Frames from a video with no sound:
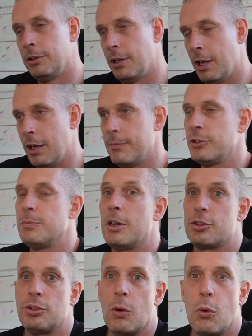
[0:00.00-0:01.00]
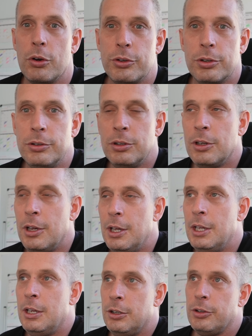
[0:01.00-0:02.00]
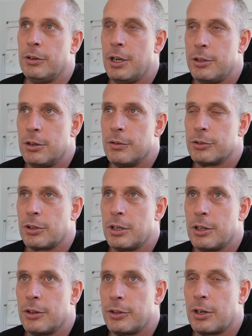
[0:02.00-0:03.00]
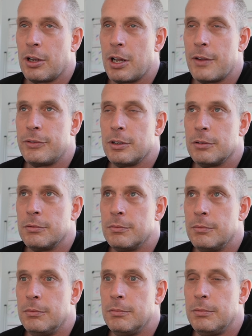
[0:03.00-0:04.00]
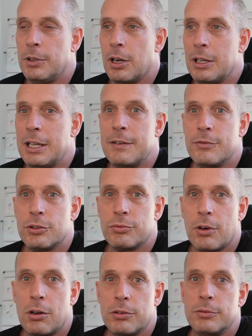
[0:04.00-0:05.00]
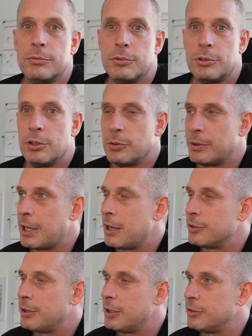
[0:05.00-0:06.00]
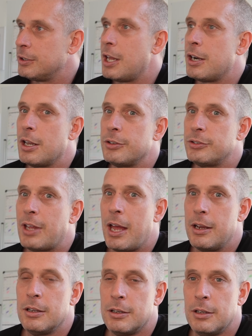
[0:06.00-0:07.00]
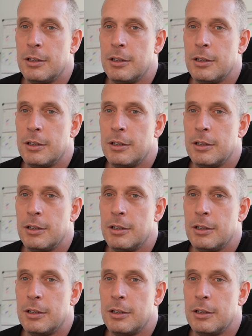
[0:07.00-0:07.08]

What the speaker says: as much as I want to. So, I'm gonna have to, leave this role and do something else. They said, no, stay.